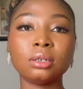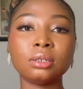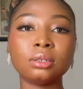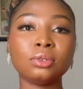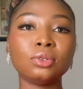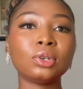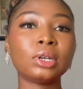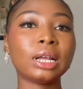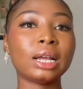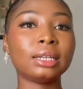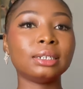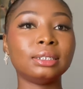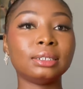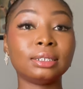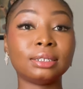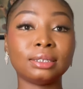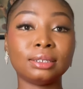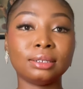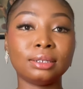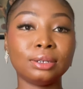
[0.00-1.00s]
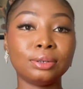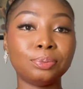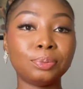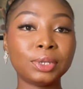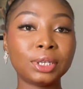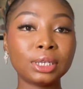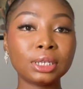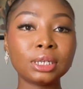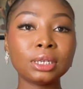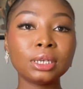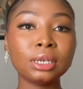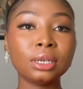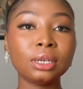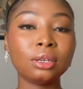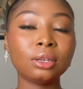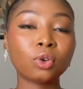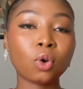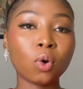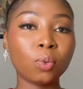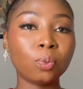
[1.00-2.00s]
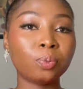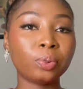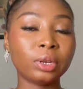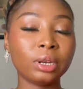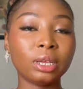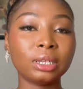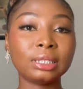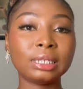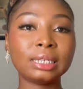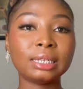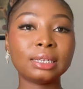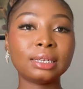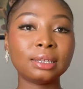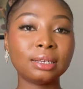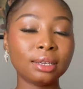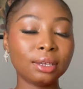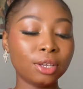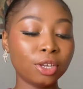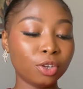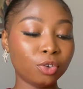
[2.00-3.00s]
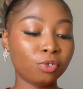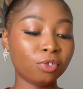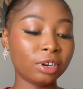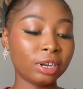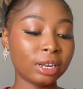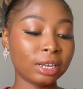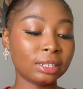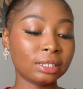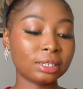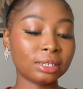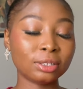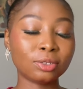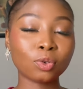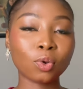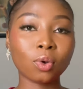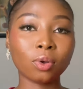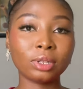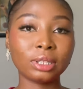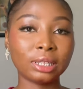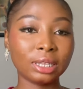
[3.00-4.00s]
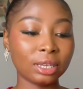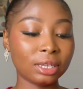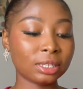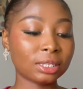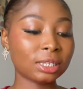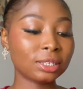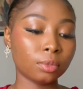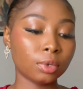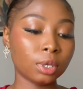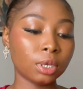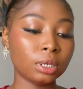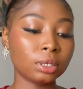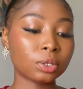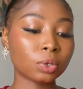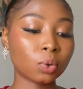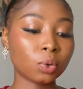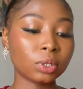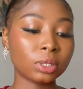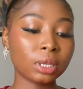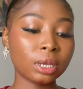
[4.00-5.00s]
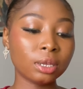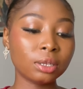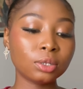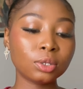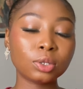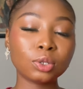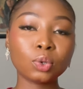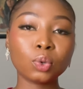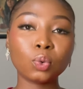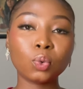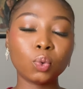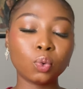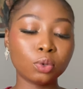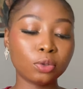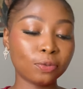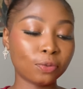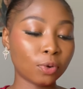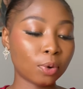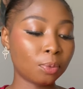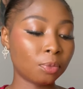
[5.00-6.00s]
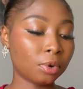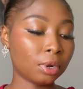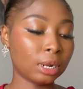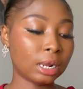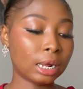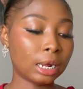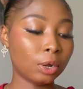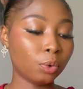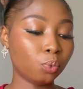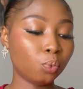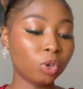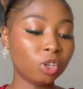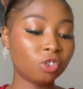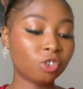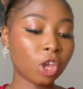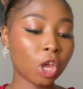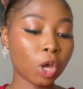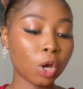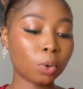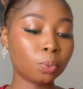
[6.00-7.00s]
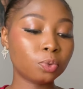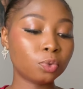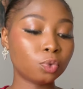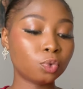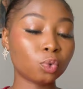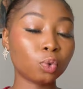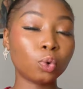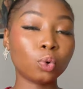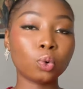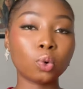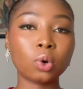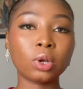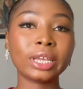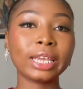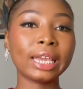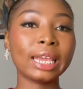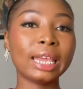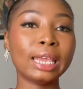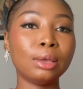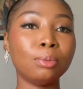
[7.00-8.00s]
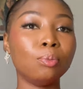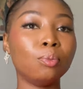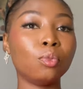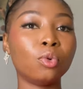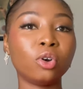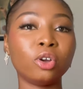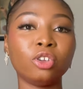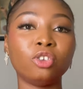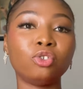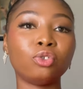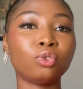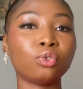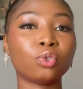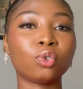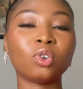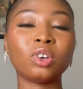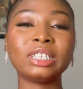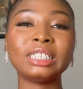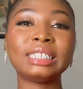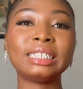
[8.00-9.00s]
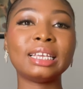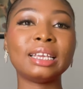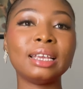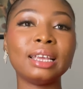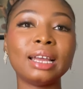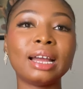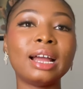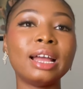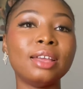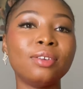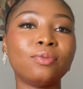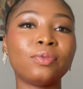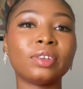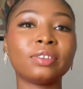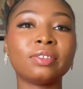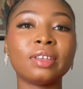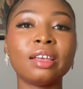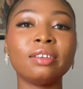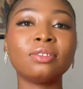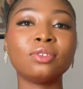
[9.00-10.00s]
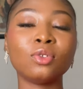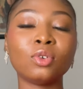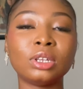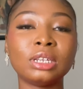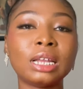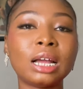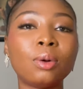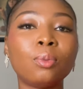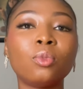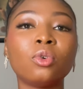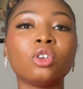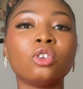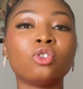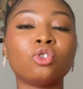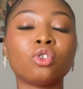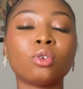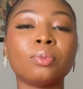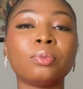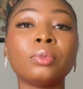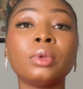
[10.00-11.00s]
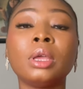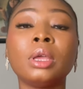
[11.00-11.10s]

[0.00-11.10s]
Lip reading: Look at the key component, the key ingredients it contains. It contains oat formula, which helps to lock in moisture. They are emphasizing on that moisture.